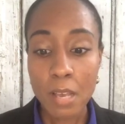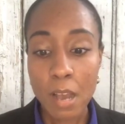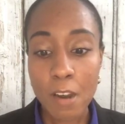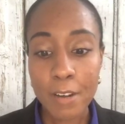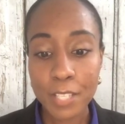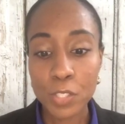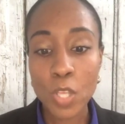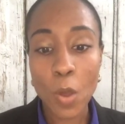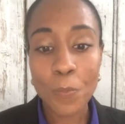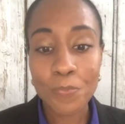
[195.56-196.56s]
All right,
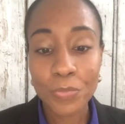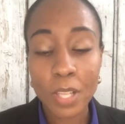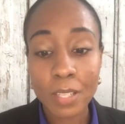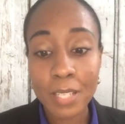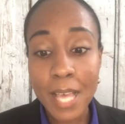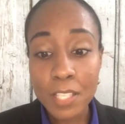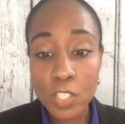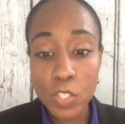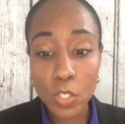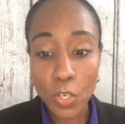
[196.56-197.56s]
so
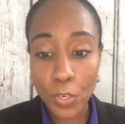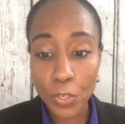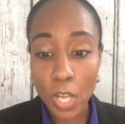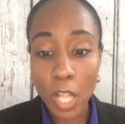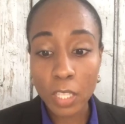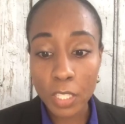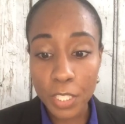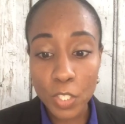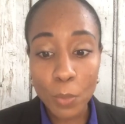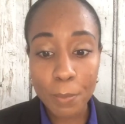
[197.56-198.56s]
let's learn a
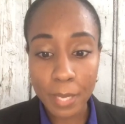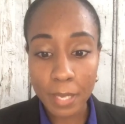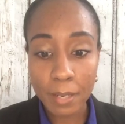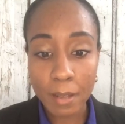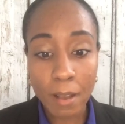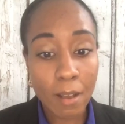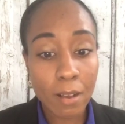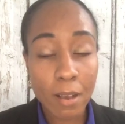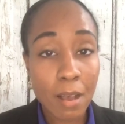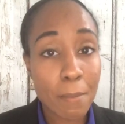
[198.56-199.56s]
little bit
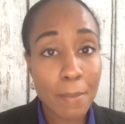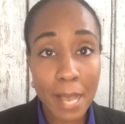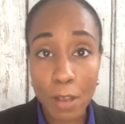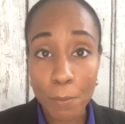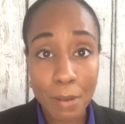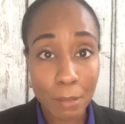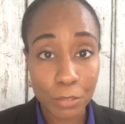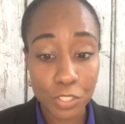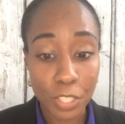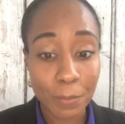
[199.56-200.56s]
about
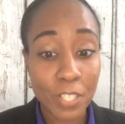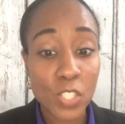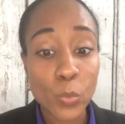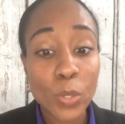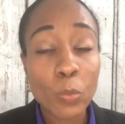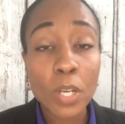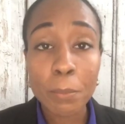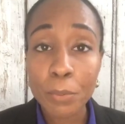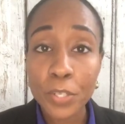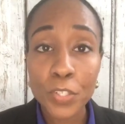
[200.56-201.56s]
publishing because we want to
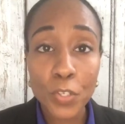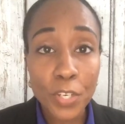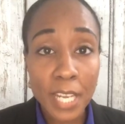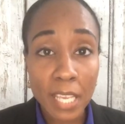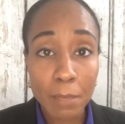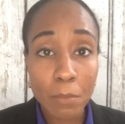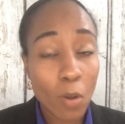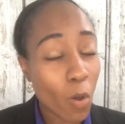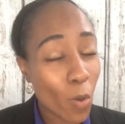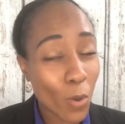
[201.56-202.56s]
put your name
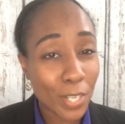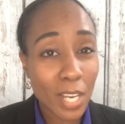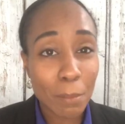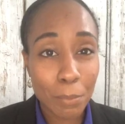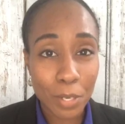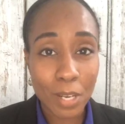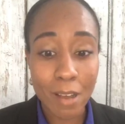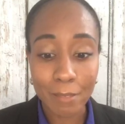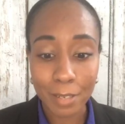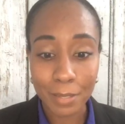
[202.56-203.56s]
on a book
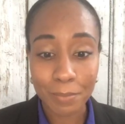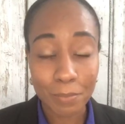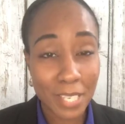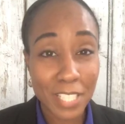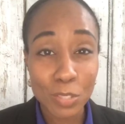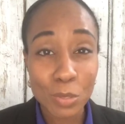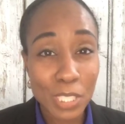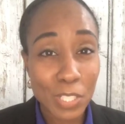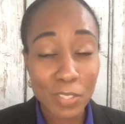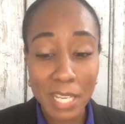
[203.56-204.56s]
cover. Can you see
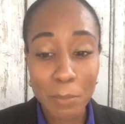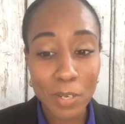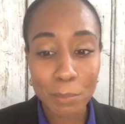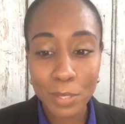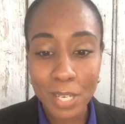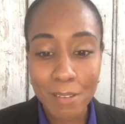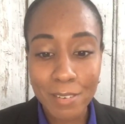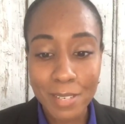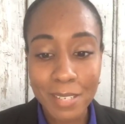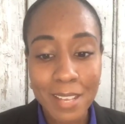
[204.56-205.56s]
your name on a book
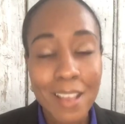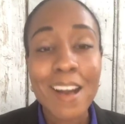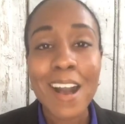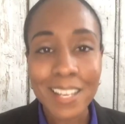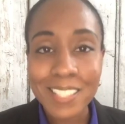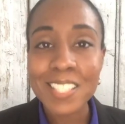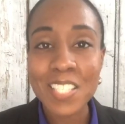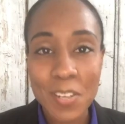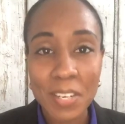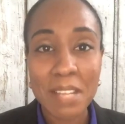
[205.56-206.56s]
cover? I can see
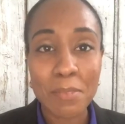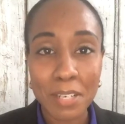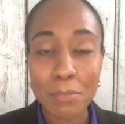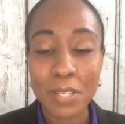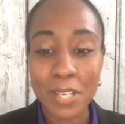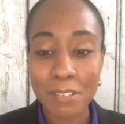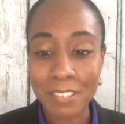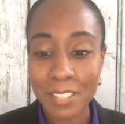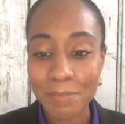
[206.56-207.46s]
your name on a book cover.